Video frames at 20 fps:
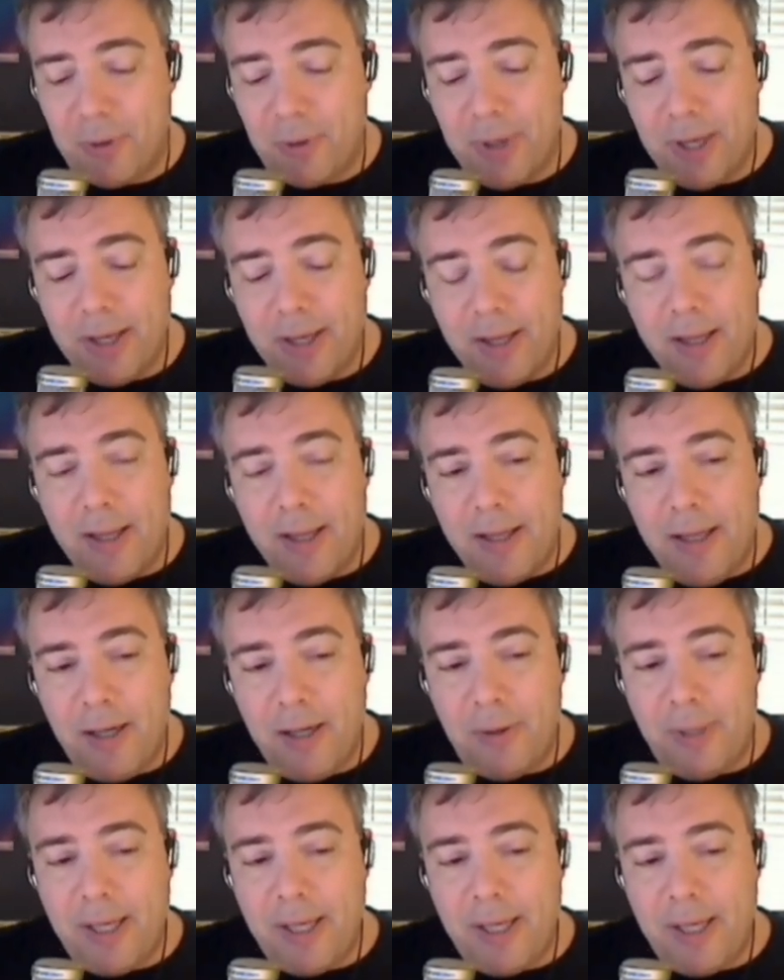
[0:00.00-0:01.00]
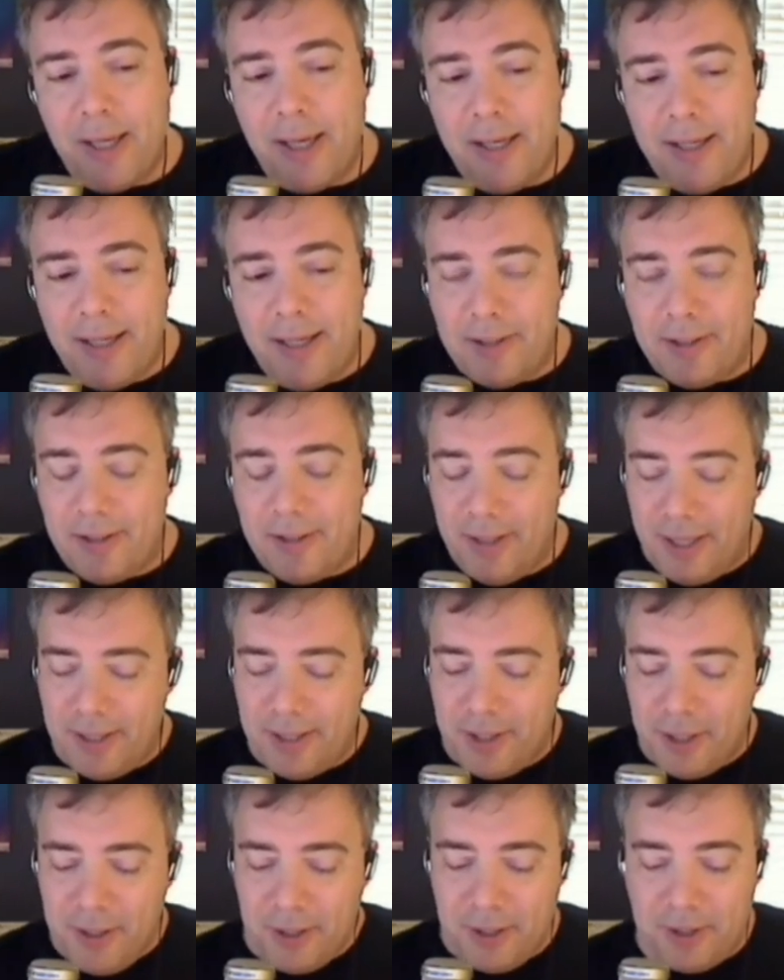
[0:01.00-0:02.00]
So, you know, it, it's
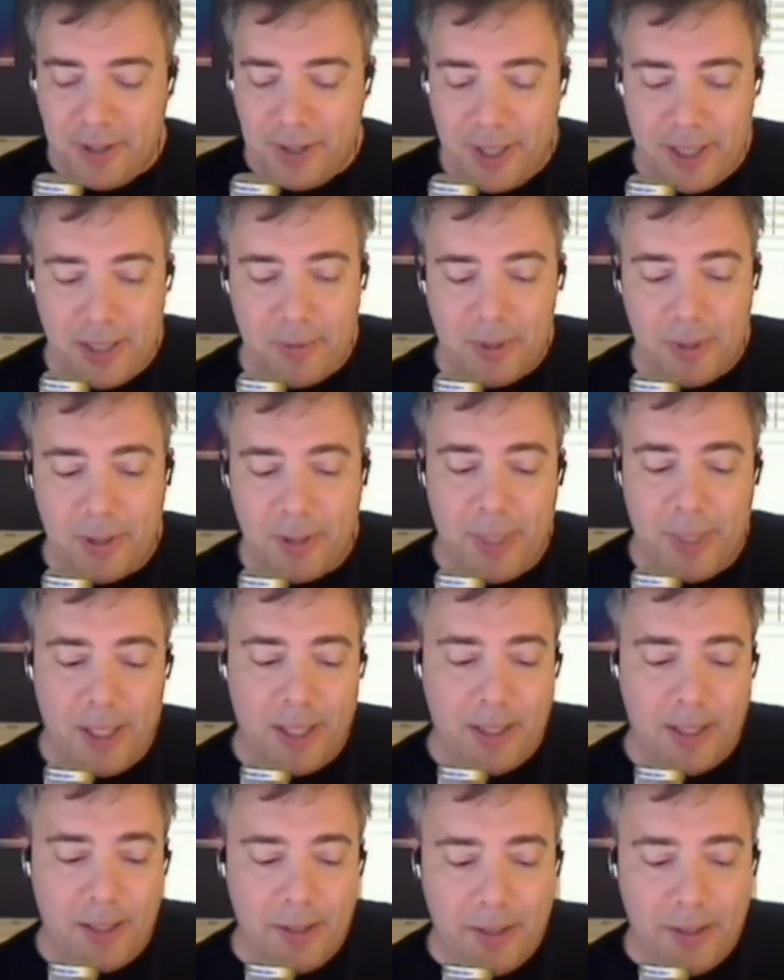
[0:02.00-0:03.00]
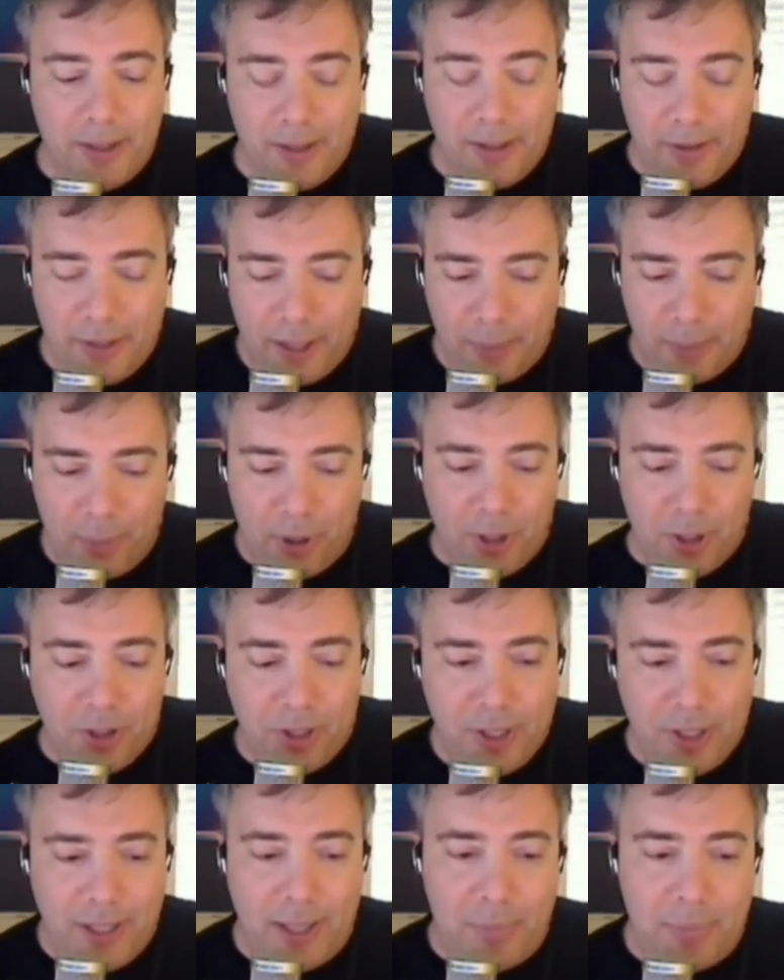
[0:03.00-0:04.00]
it's understandable to me that that a
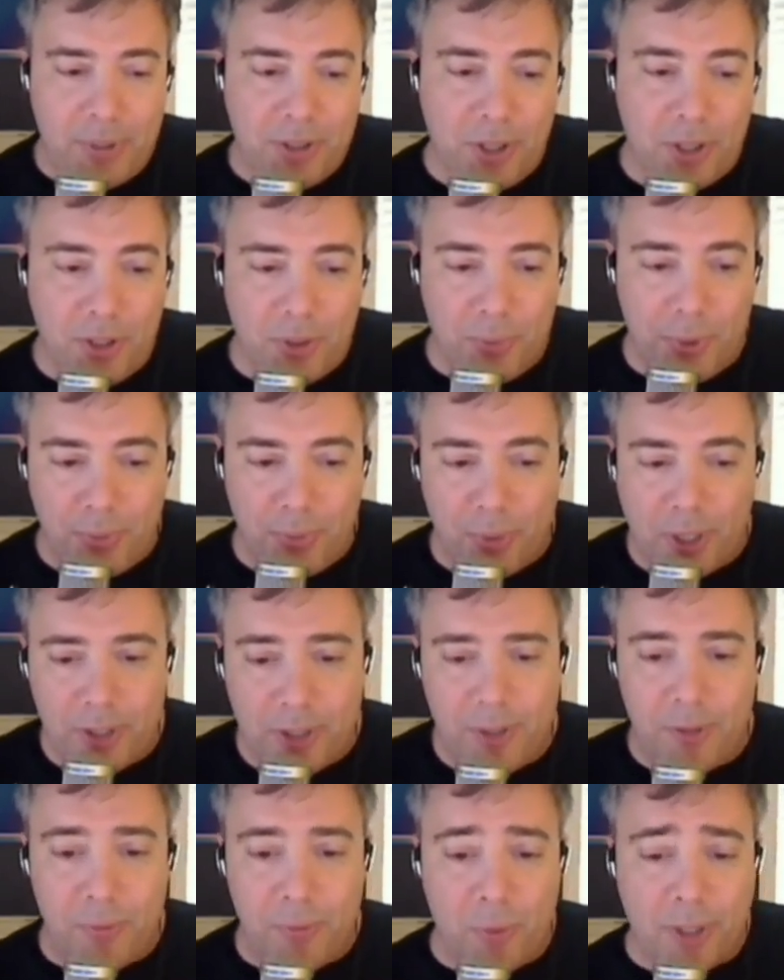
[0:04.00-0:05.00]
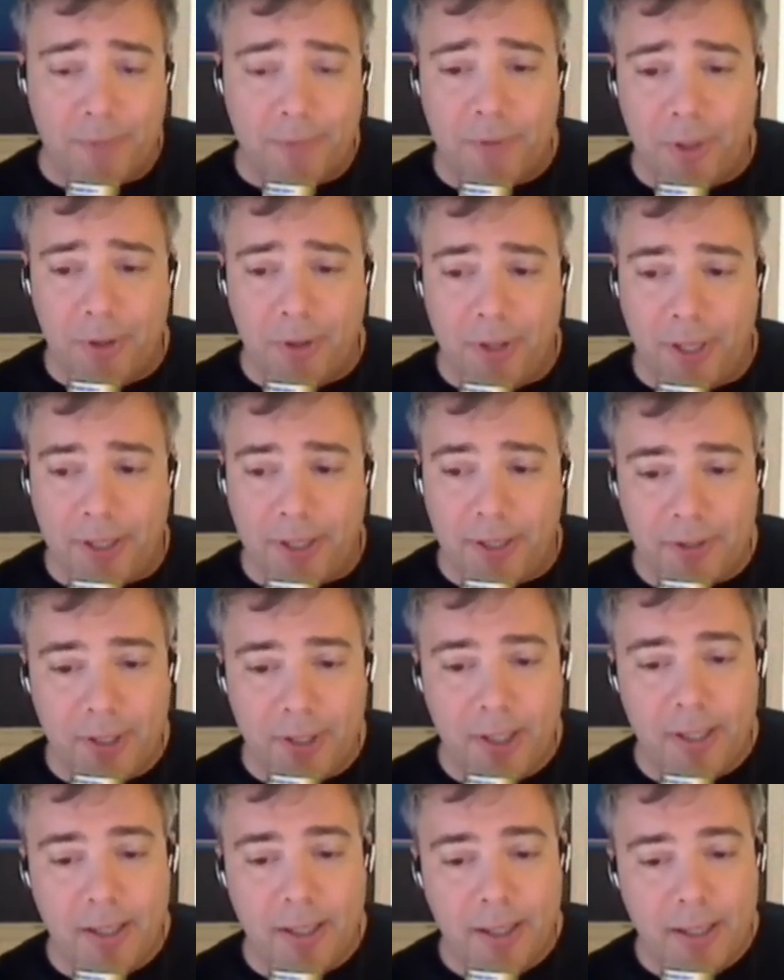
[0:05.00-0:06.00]
person in that position would want to do one of two
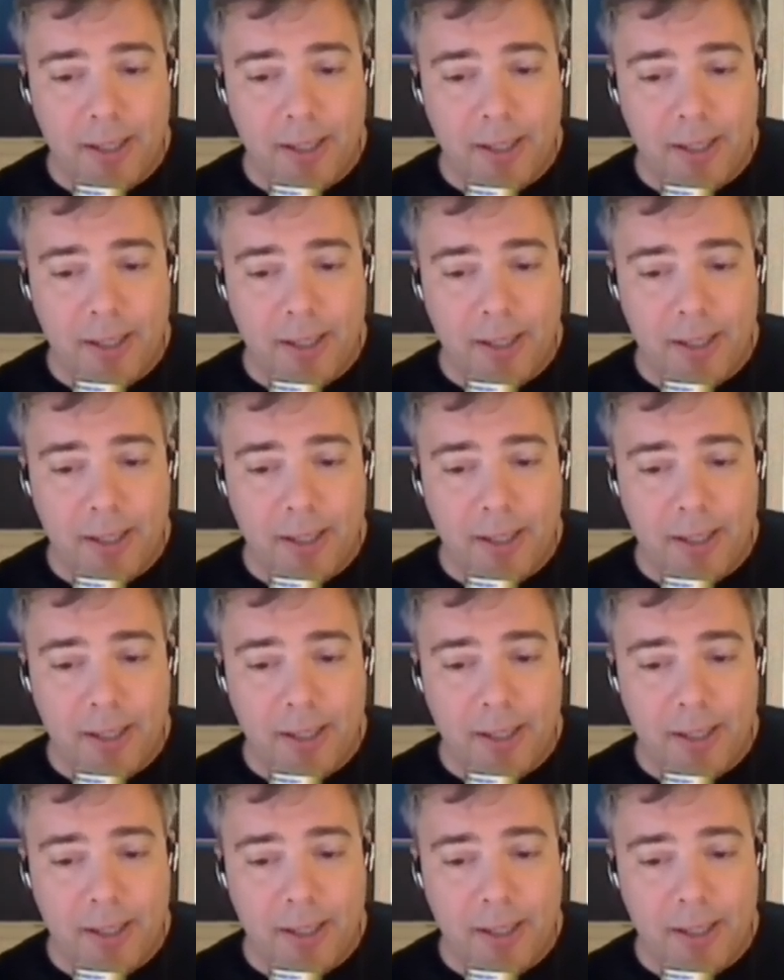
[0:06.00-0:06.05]
things.